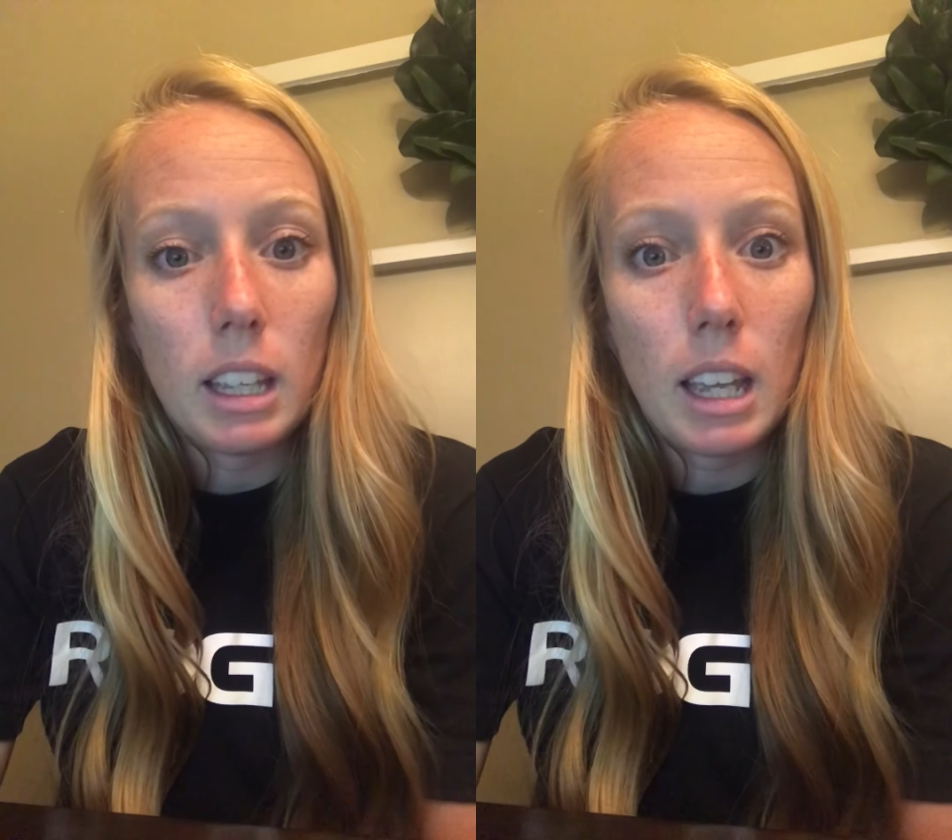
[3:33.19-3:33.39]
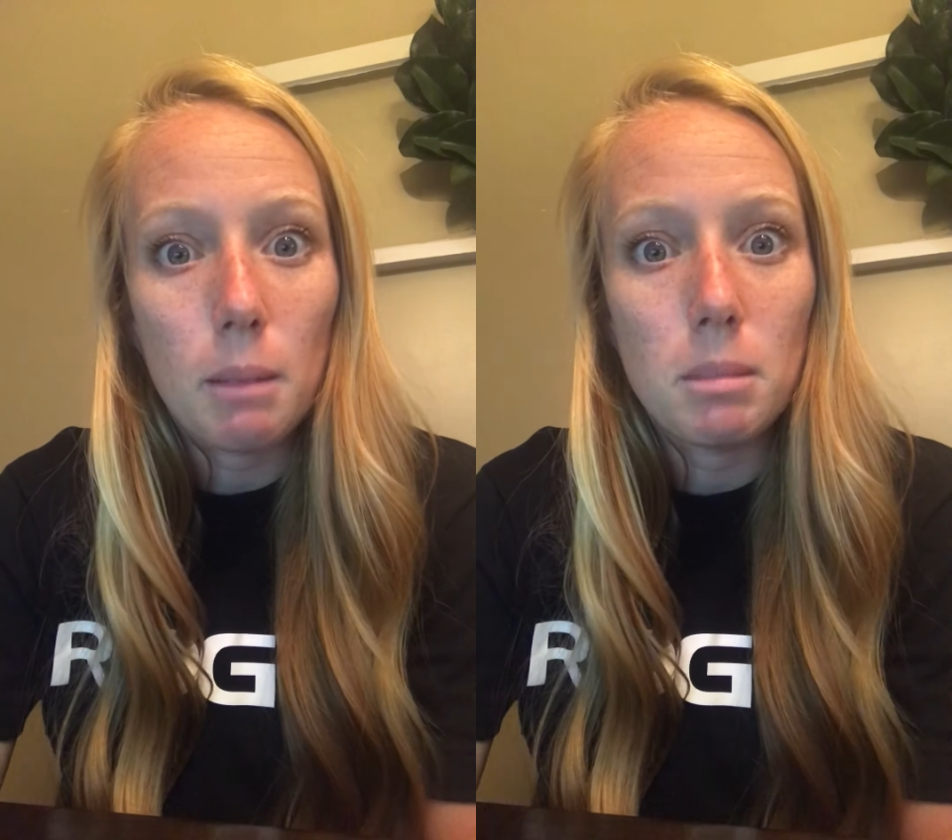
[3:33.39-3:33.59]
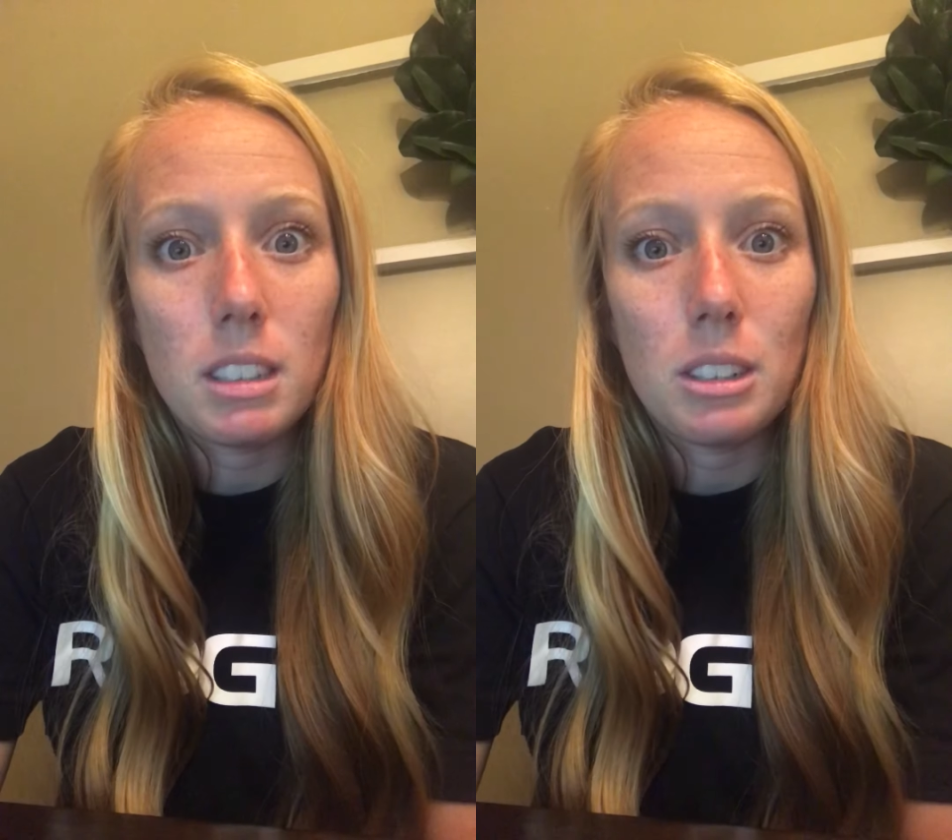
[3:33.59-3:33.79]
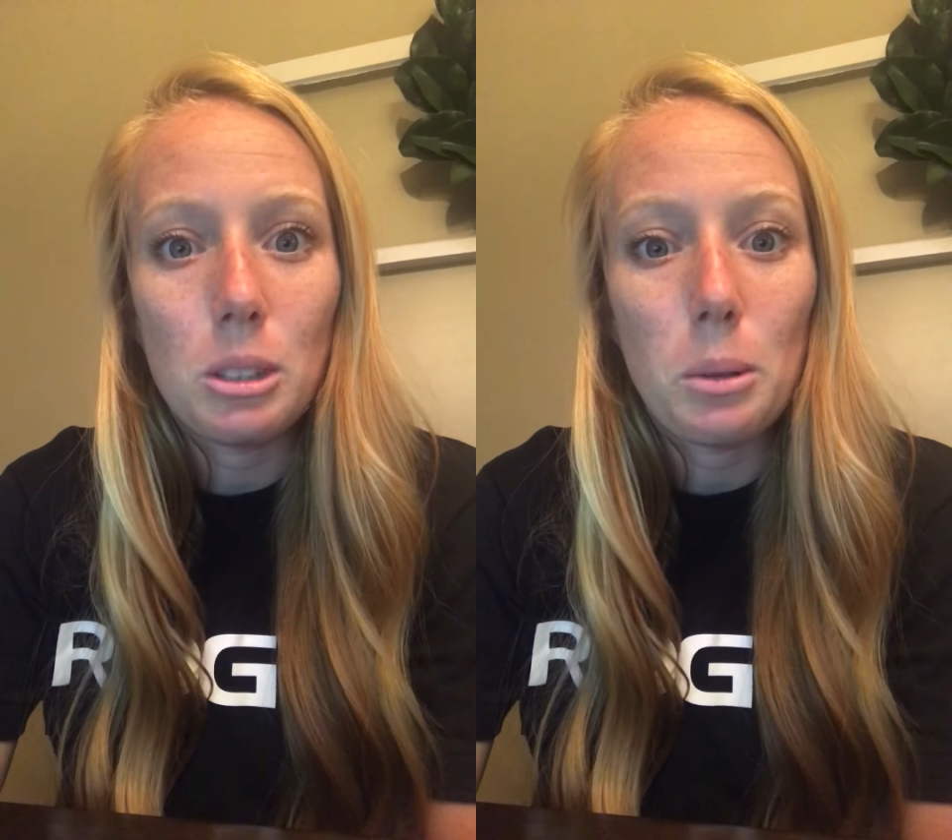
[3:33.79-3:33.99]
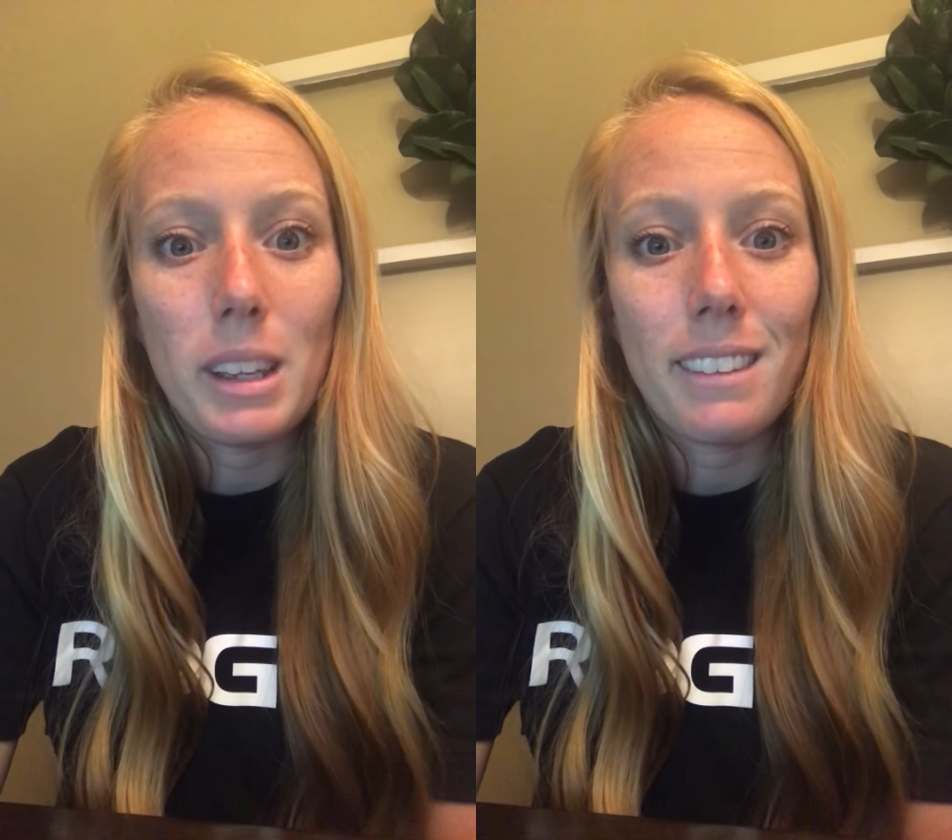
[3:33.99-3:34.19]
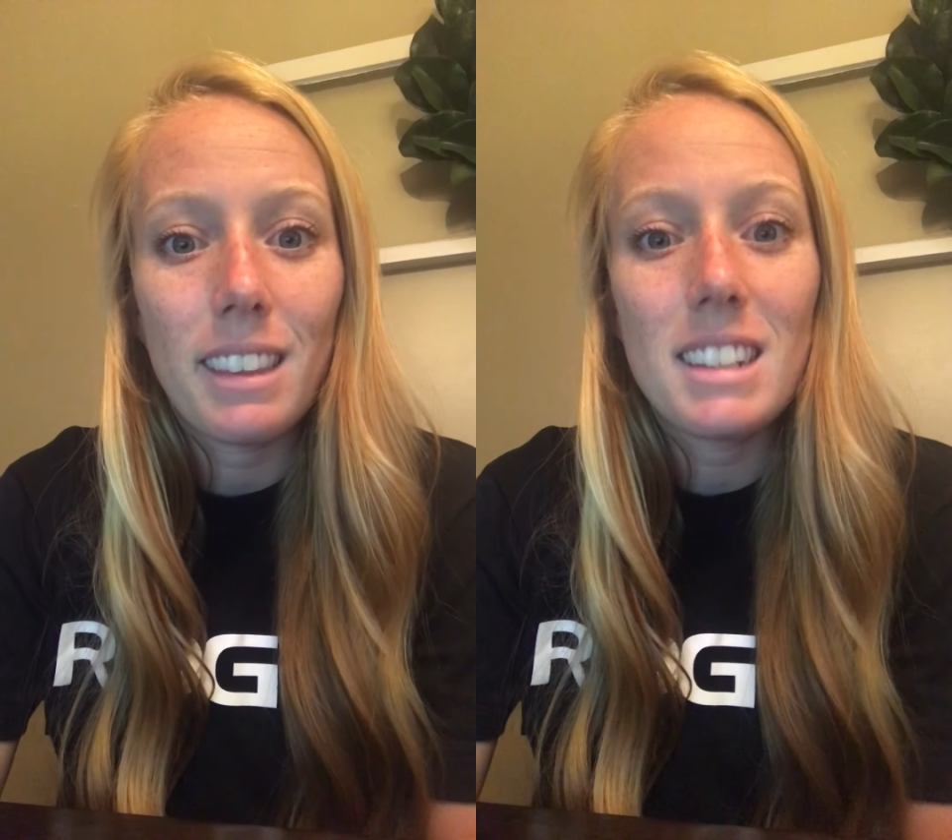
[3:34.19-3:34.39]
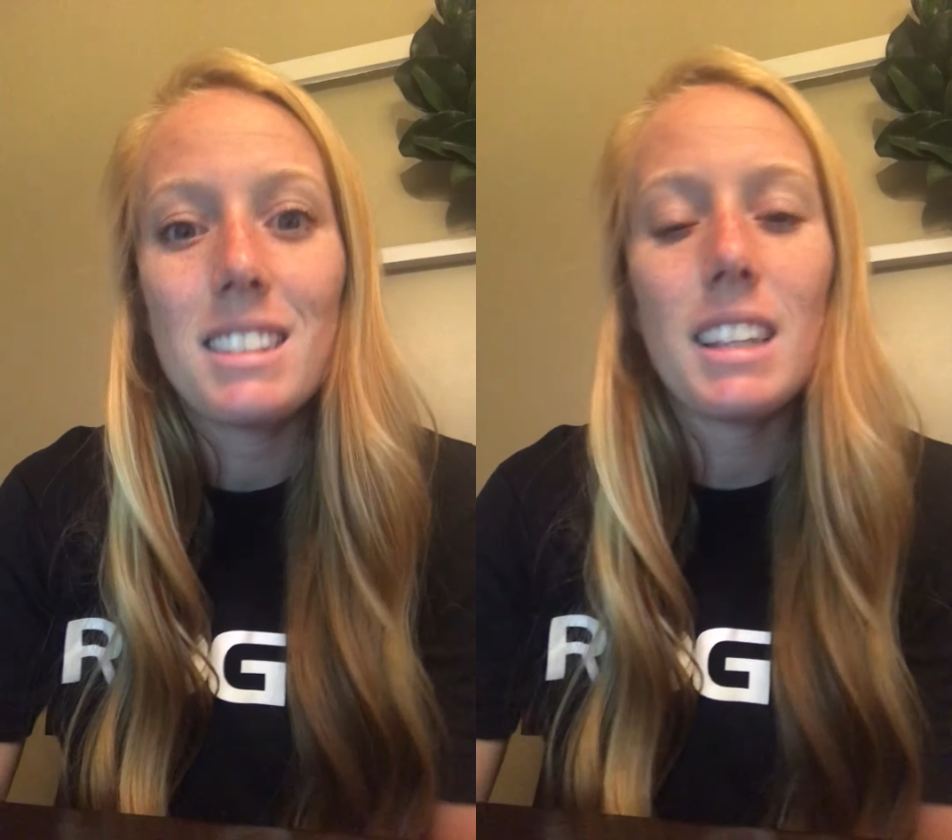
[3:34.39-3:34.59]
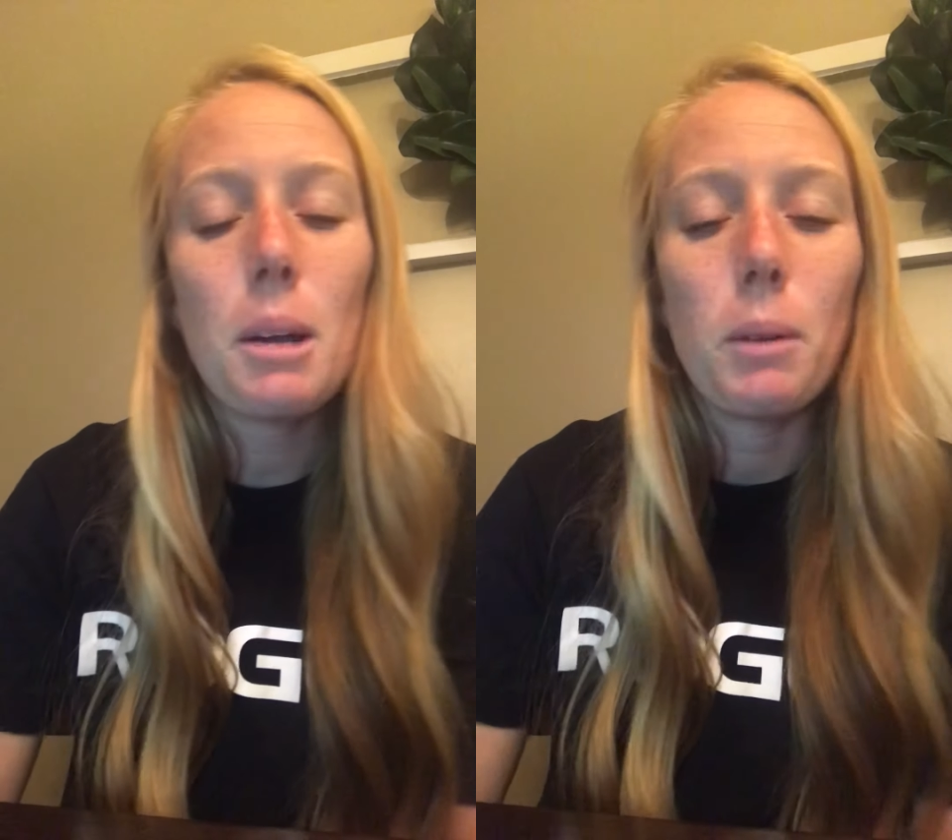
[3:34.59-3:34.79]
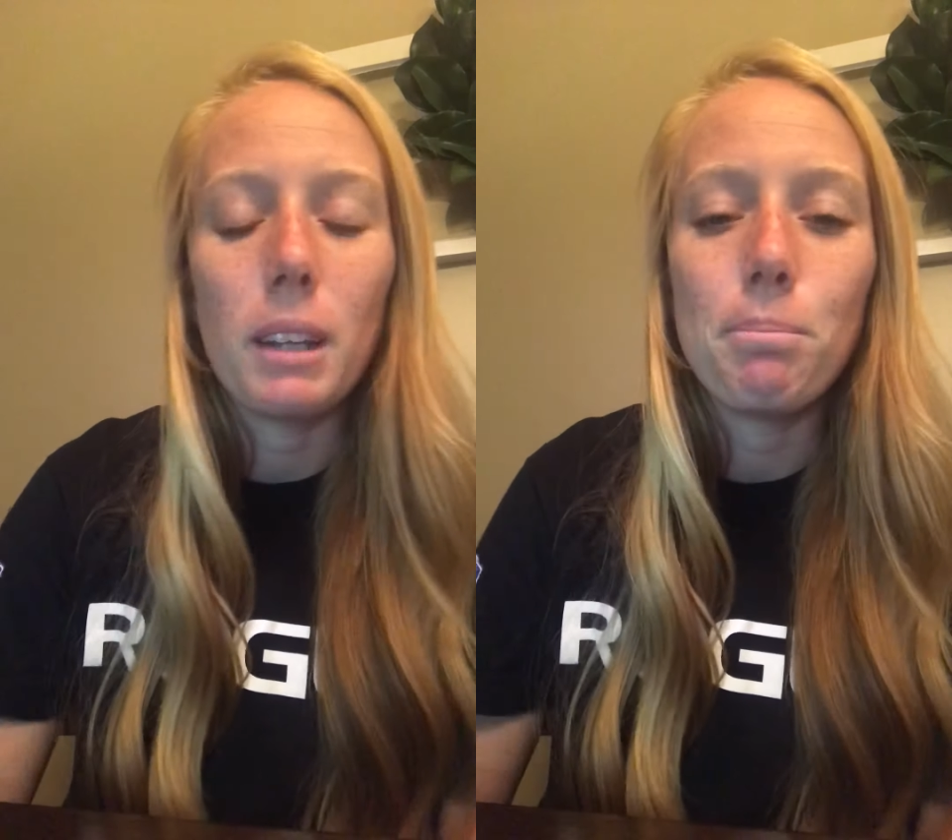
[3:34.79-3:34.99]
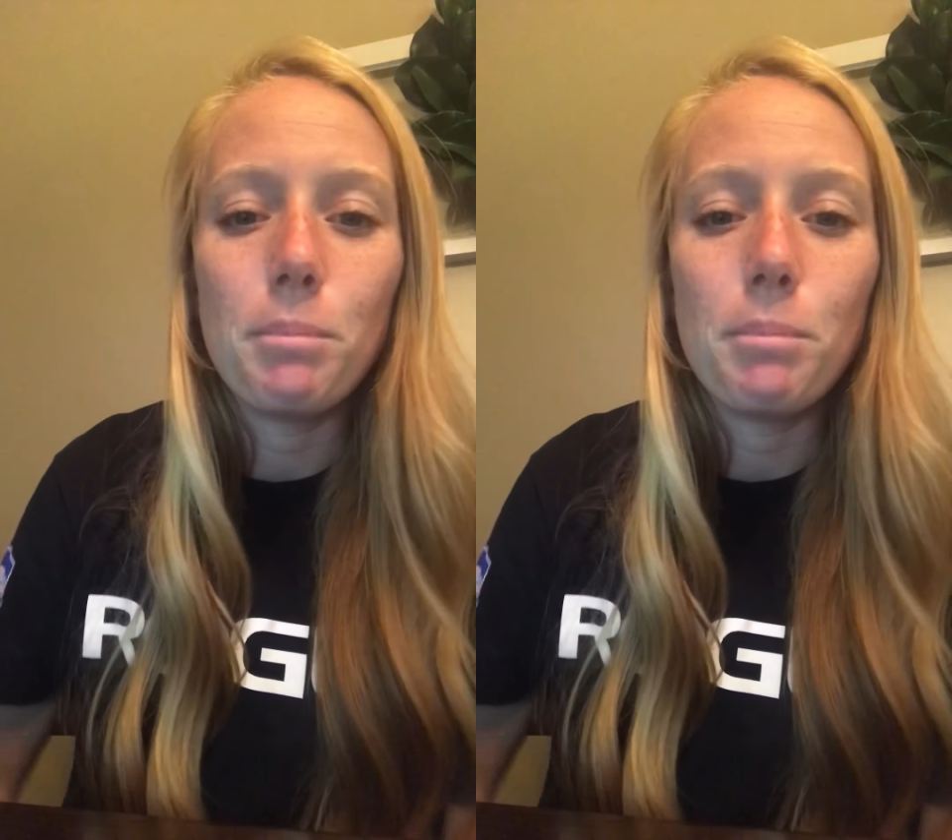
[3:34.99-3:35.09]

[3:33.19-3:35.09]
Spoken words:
games and doing things that way.